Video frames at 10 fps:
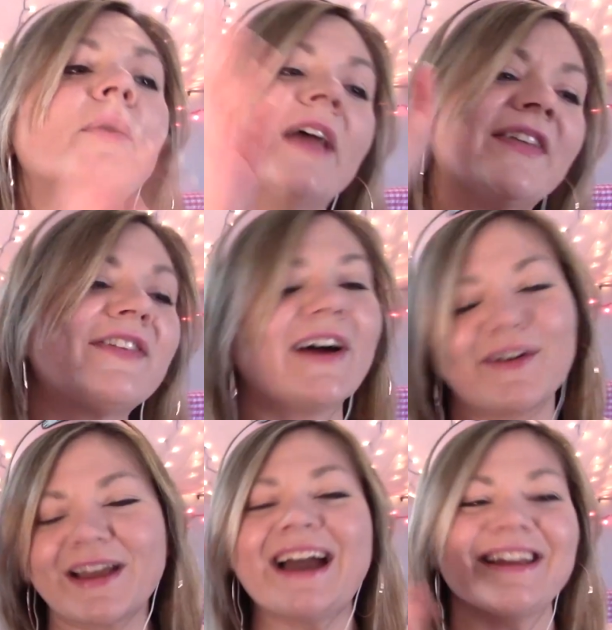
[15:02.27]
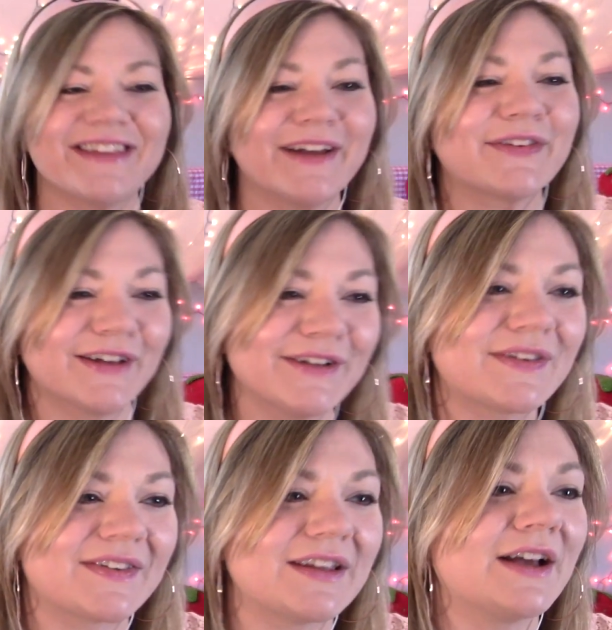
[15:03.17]
that's the, okay. That's
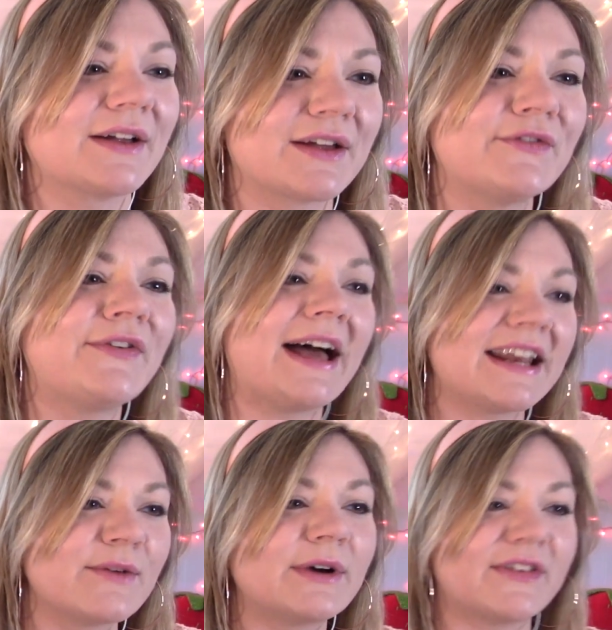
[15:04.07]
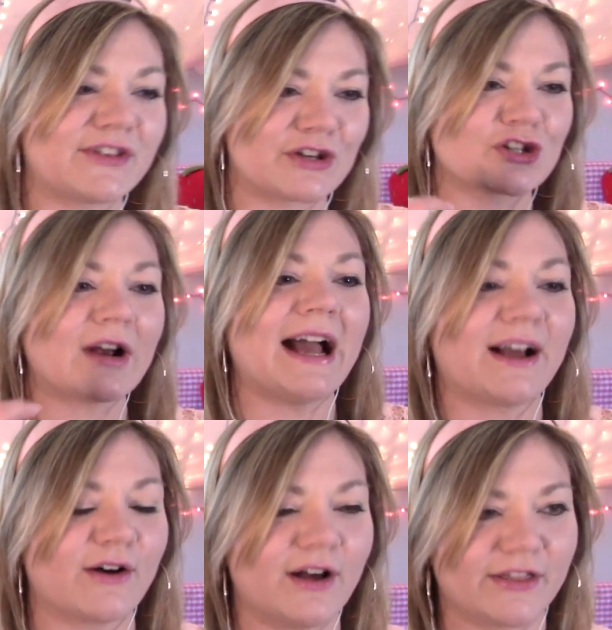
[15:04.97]
the confetti was to
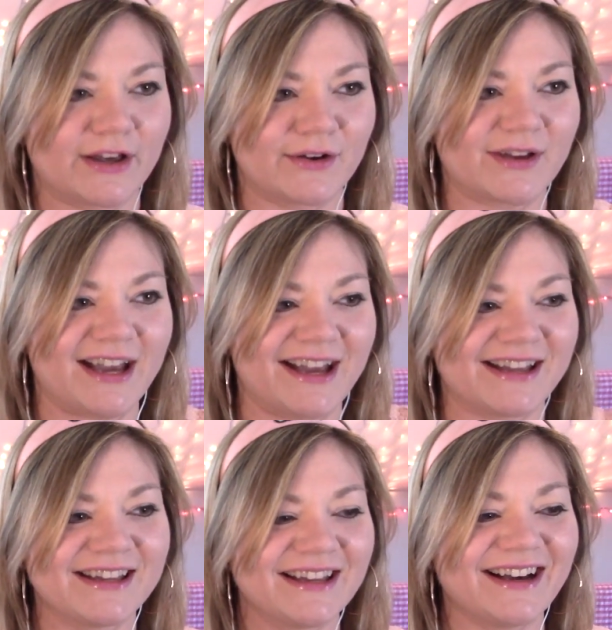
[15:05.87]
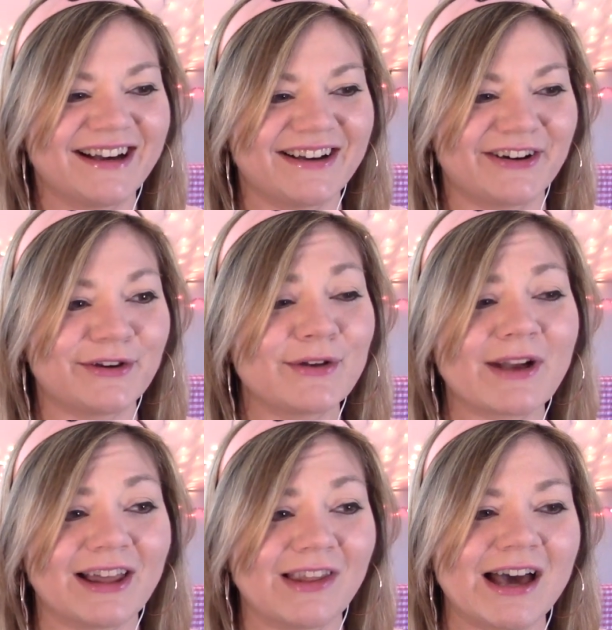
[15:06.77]
track all the, okay. Uh-oh, you
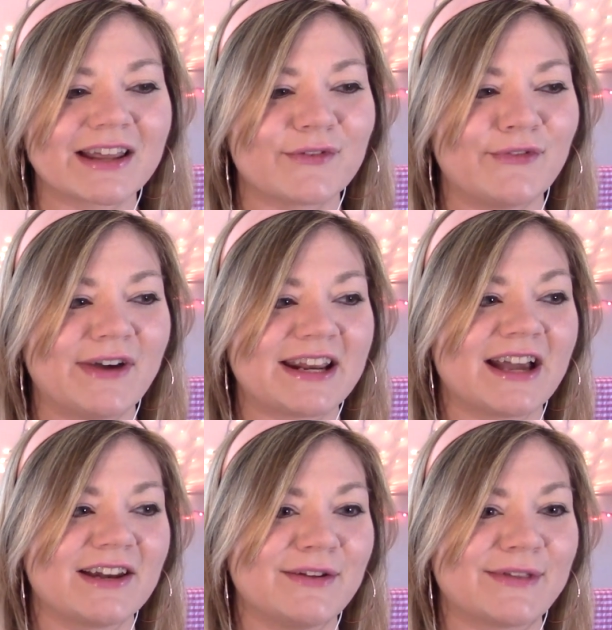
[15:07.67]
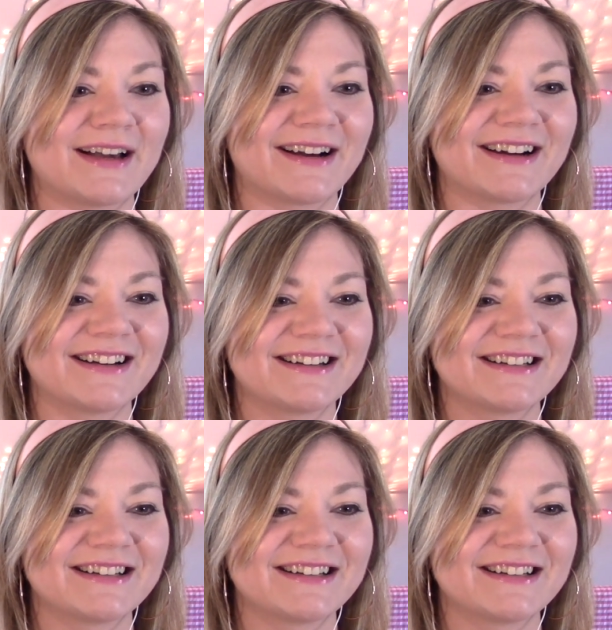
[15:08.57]
got a lot of confetti on you there.